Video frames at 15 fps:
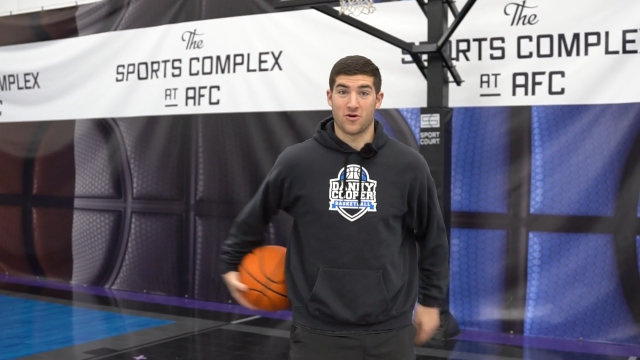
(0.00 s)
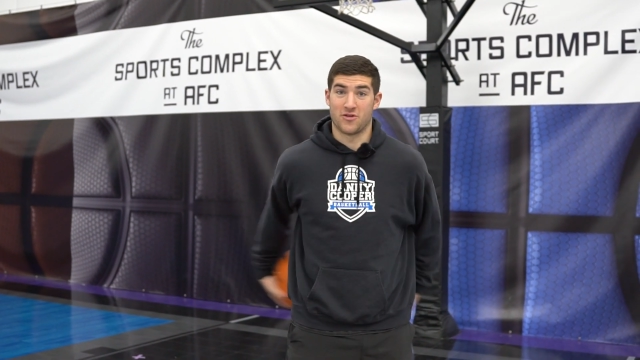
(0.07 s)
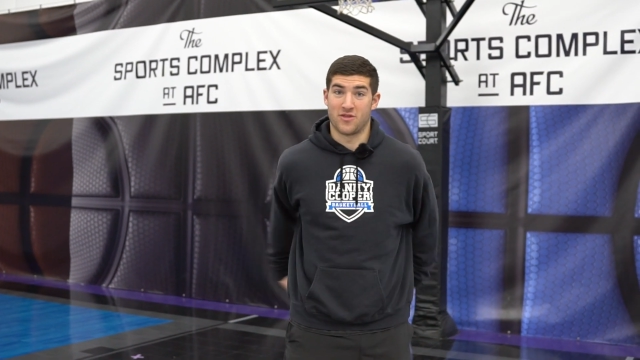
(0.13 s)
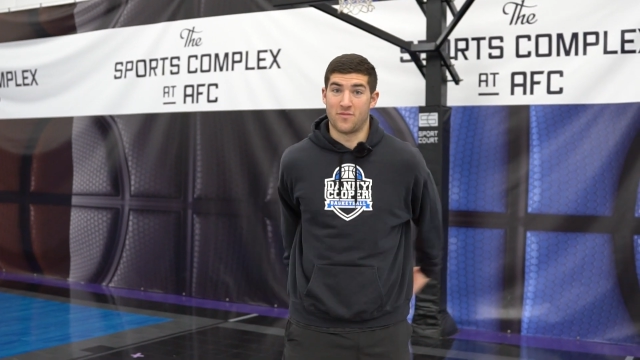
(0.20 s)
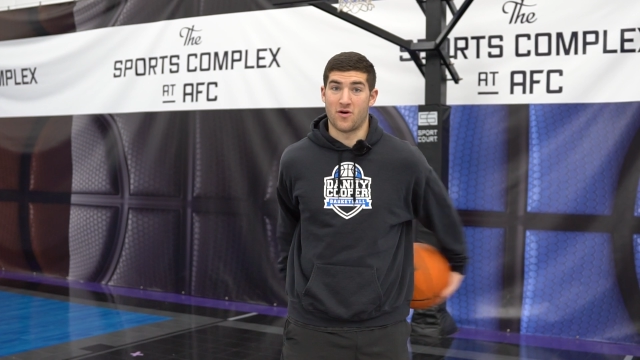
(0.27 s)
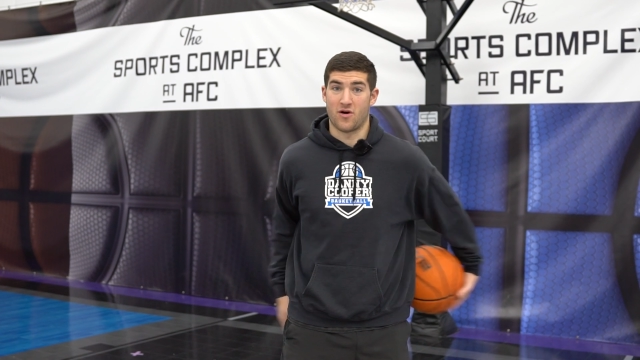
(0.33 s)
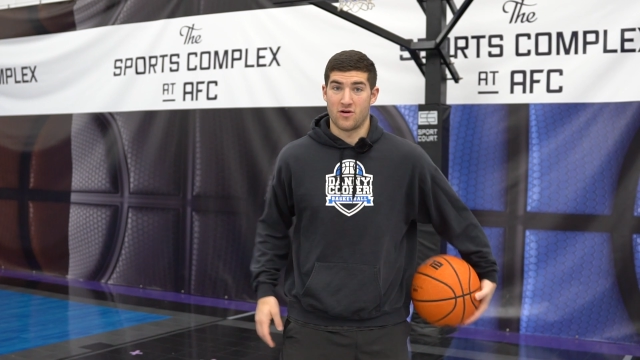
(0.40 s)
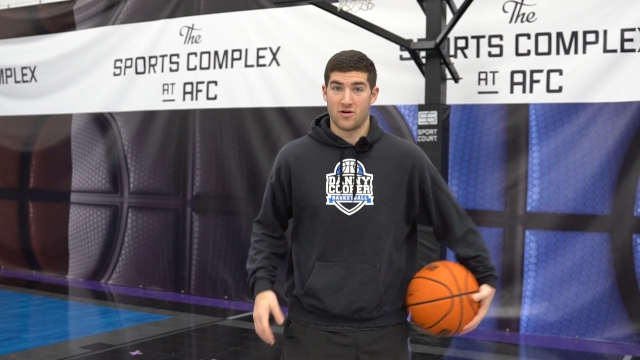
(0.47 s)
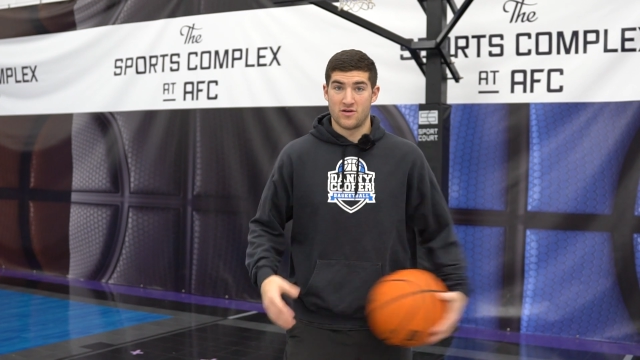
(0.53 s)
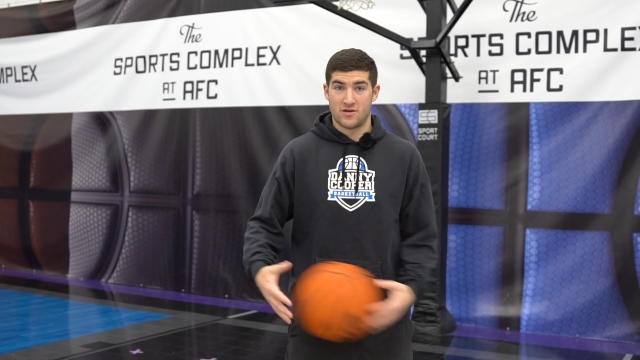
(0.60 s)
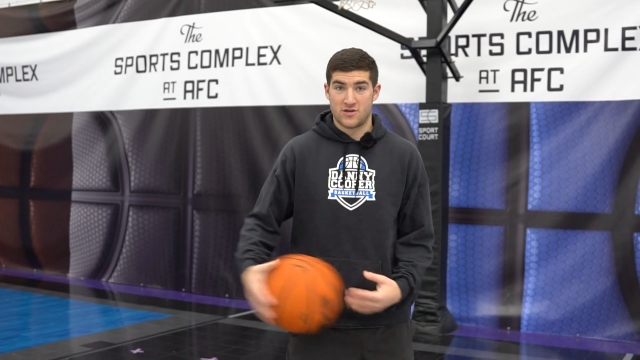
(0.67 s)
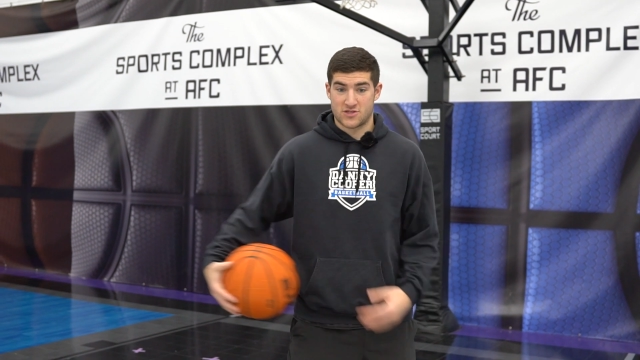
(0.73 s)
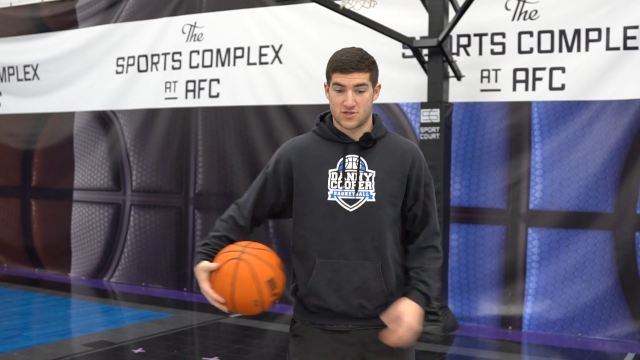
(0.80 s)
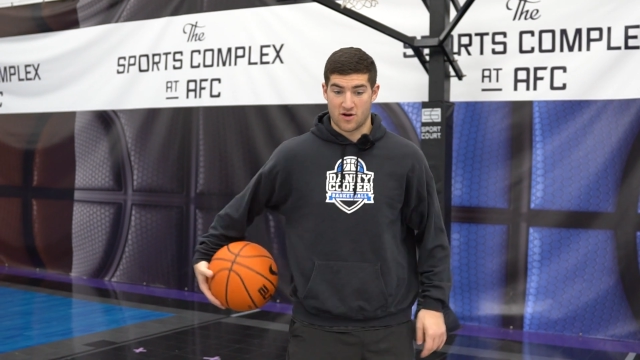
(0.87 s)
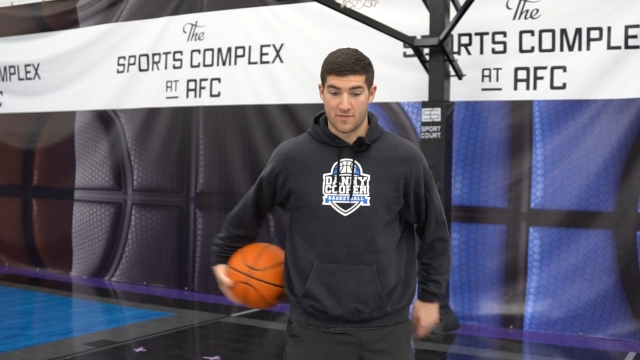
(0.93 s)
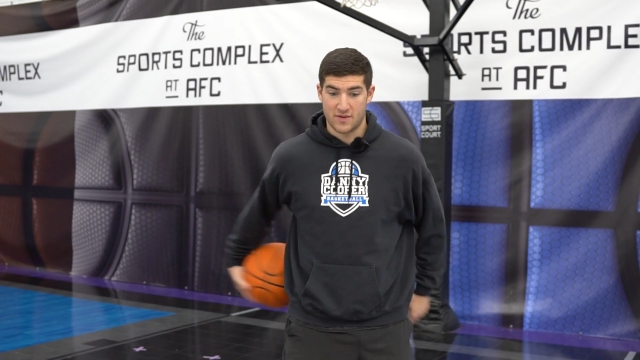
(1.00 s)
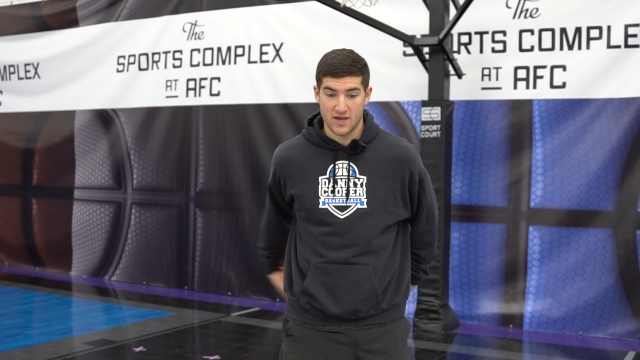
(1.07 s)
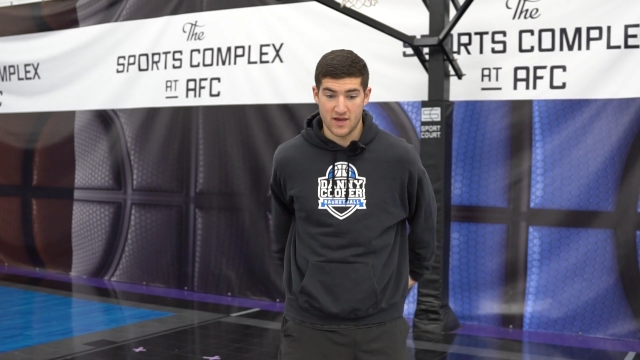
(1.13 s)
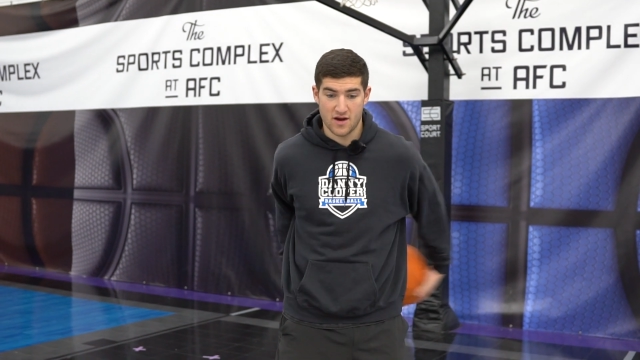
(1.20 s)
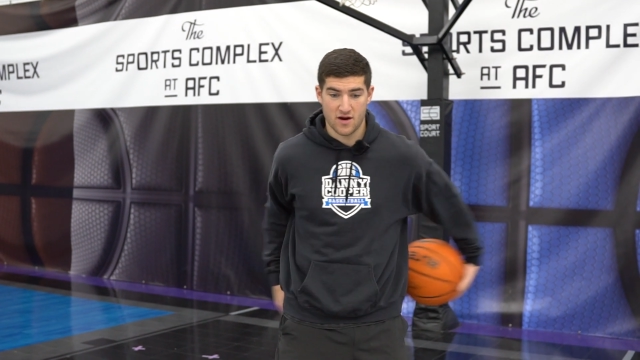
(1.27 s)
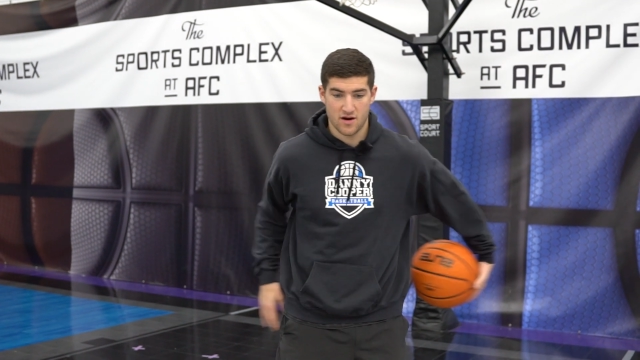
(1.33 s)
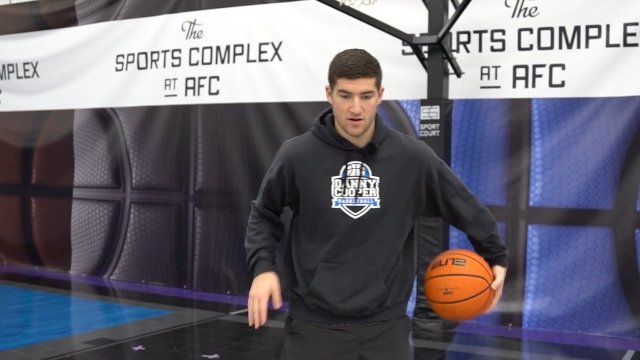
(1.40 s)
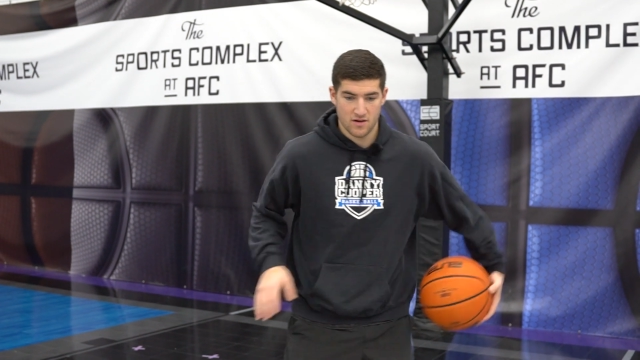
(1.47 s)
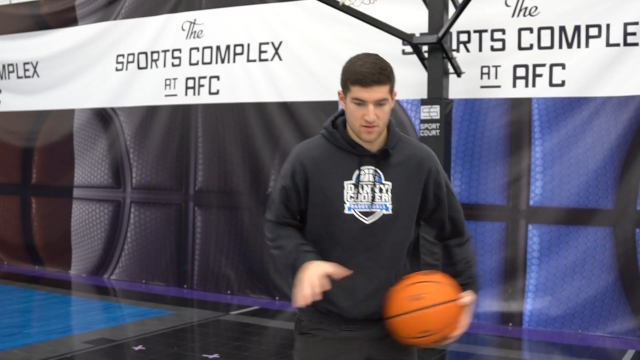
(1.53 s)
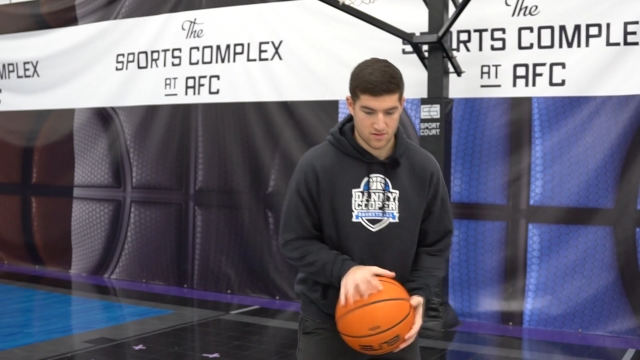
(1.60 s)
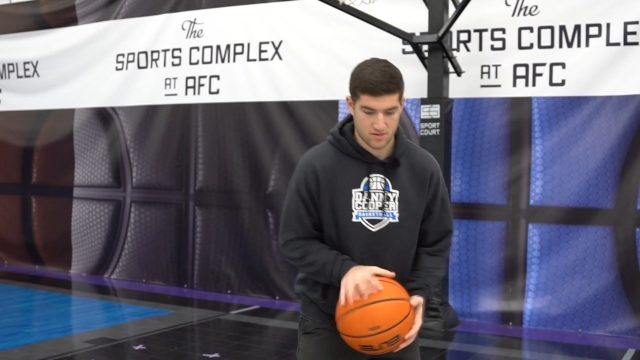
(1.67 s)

on the ball. So I'm here,